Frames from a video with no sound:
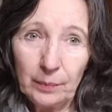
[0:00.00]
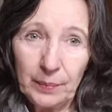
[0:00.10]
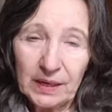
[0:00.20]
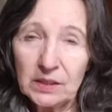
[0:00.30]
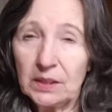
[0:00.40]
The
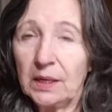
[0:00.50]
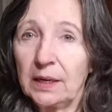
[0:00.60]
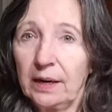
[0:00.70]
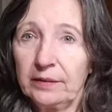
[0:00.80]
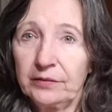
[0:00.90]
best
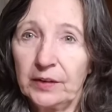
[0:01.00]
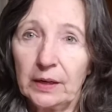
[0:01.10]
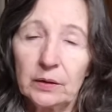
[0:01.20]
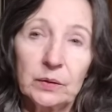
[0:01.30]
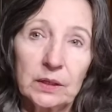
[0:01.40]
thing I've
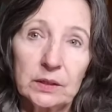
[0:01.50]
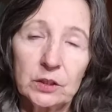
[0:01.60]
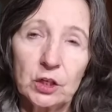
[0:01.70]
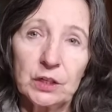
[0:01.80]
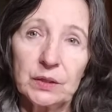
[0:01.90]
found
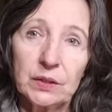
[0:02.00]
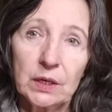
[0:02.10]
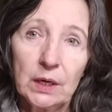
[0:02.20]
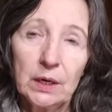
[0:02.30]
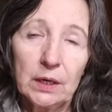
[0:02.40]
is
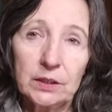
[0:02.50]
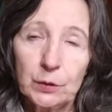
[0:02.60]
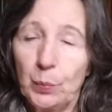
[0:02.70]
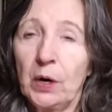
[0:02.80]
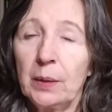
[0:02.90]
just a
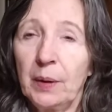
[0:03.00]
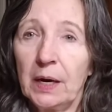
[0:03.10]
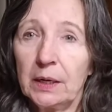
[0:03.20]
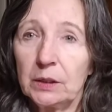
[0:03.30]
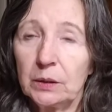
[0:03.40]
spray
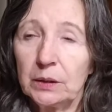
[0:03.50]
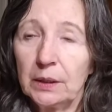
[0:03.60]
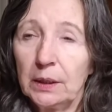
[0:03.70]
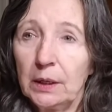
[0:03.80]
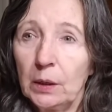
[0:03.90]
bottle
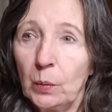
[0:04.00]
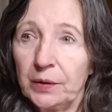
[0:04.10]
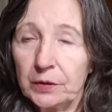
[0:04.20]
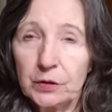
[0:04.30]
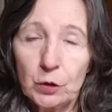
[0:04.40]

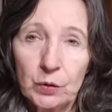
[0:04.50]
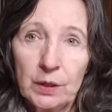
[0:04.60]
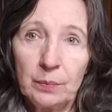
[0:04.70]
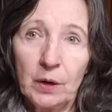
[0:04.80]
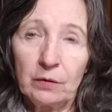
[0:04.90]
with a
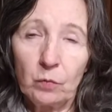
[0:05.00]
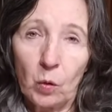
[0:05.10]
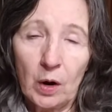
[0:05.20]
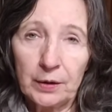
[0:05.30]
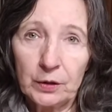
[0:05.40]
stream of
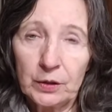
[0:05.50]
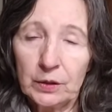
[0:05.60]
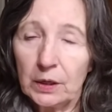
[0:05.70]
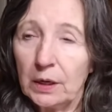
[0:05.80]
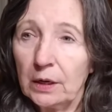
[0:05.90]

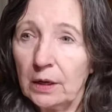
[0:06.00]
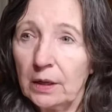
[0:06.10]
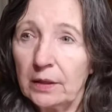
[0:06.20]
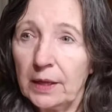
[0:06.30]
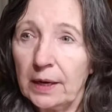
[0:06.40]
water
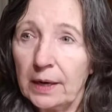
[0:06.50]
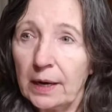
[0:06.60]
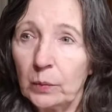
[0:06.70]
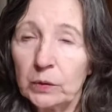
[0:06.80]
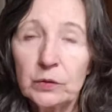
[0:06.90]
that
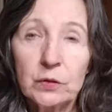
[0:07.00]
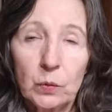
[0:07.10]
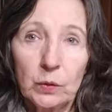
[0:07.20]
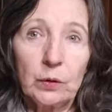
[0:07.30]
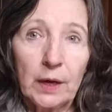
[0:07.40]
I will
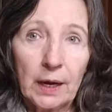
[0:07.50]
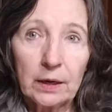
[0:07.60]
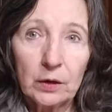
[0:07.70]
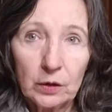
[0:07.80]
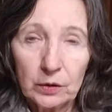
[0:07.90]
squirt
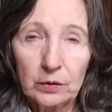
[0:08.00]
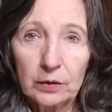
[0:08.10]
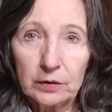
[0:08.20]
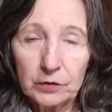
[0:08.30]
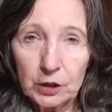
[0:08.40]
at
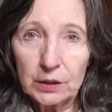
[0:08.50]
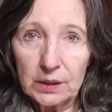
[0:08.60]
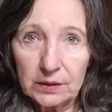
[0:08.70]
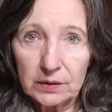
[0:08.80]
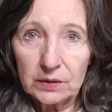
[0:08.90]
her if she
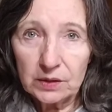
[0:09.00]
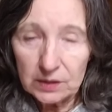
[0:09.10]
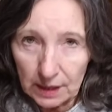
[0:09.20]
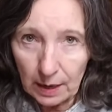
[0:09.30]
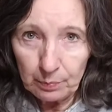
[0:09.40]
doesn't
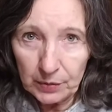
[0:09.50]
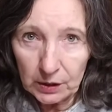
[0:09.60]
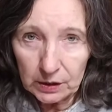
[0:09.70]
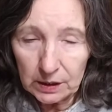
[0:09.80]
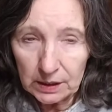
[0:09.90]
stop
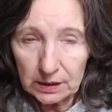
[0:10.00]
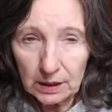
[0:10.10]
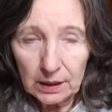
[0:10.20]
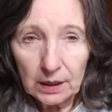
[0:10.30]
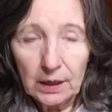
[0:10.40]

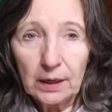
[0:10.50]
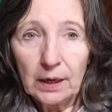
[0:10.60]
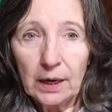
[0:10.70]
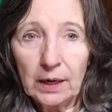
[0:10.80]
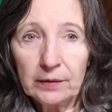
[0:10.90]
barking.
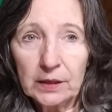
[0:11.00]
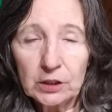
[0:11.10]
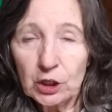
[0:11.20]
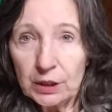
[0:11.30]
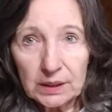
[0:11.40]
And
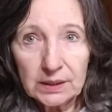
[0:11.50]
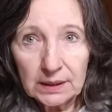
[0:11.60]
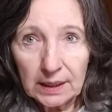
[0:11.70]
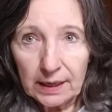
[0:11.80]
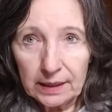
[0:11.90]
then she
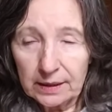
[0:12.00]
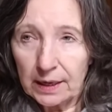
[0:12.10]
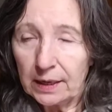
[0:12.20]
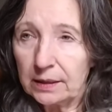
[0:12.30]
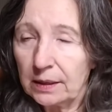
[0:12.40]
doesn't like
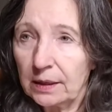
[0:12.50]
that.